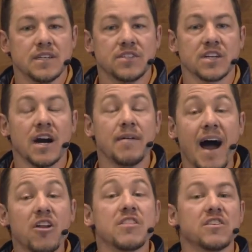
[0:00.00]
to come
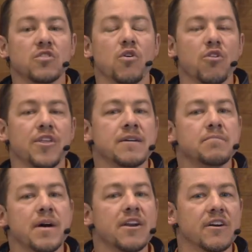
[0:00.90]
out of this whole thing
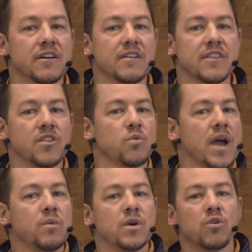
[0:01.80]
better than the
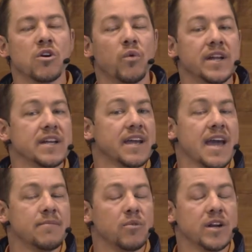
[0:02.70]
way we were when it
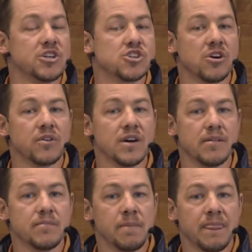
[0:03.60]
came, when it showed
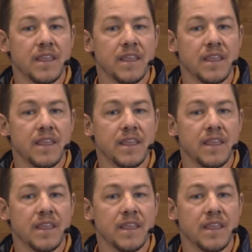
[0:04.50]
up.